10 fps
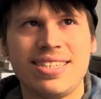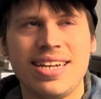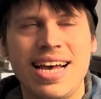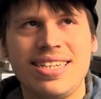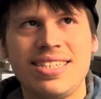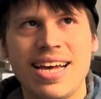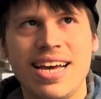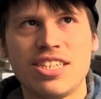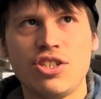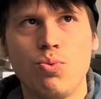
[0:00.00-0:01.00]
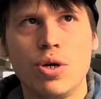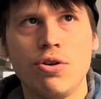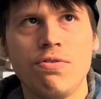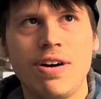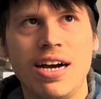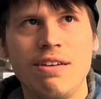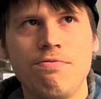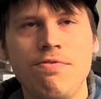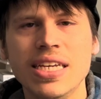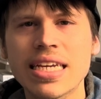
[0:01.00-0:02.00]

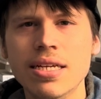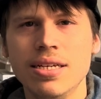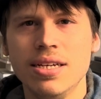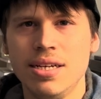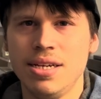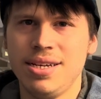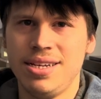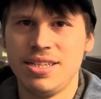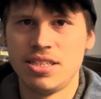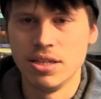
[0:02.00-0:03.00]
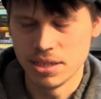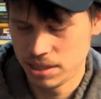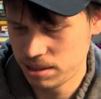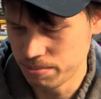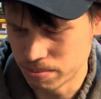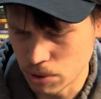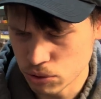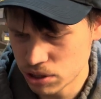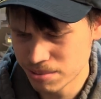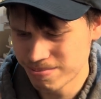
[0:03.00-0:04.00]
SX105V is the
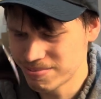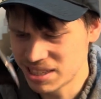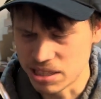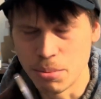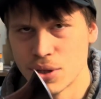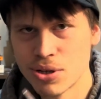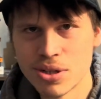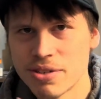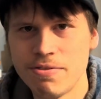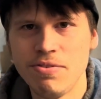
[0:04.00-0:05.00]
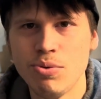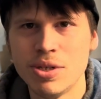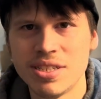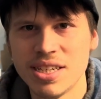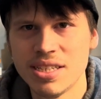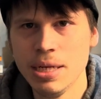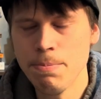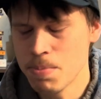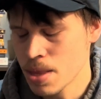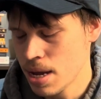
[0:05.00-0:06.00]
most similar to 5160.
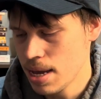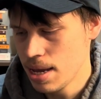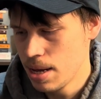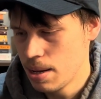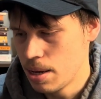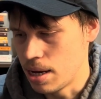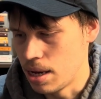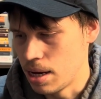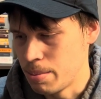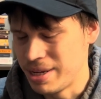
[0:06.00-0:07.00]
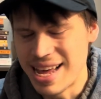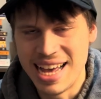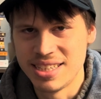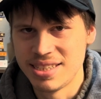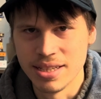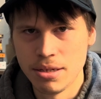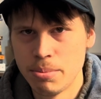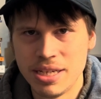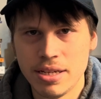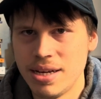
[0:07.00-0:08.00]
It has a little
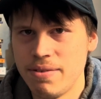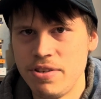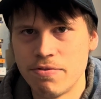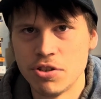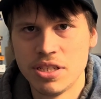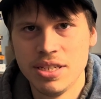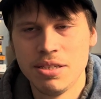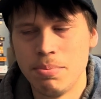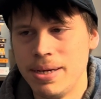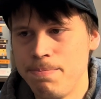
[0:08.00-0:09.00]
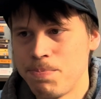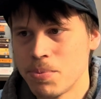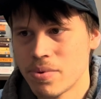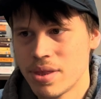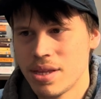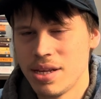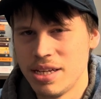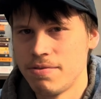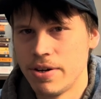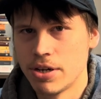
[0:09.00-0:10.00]
bit of differences, but it's very